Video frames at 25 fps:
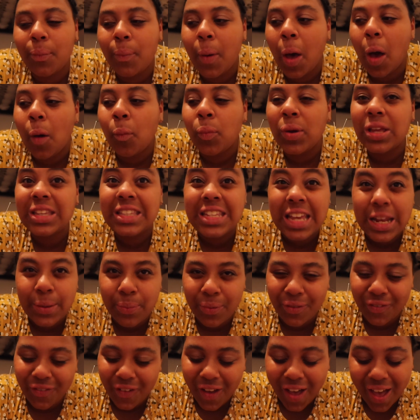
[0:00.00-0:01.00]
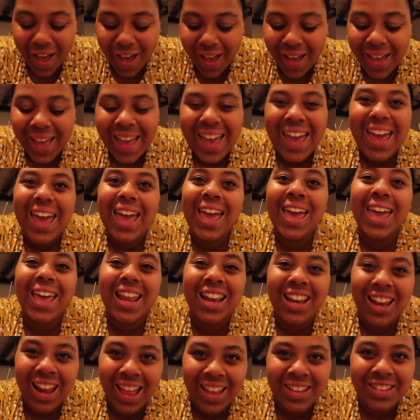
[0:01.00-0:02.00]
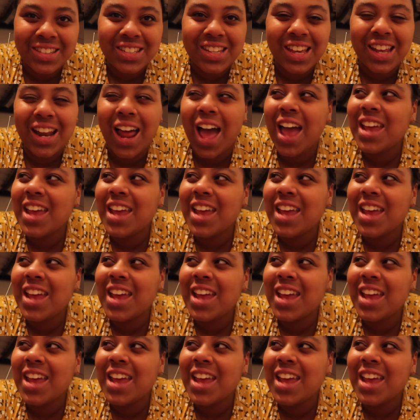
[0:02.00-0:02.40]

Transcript: but we did prefer it in London.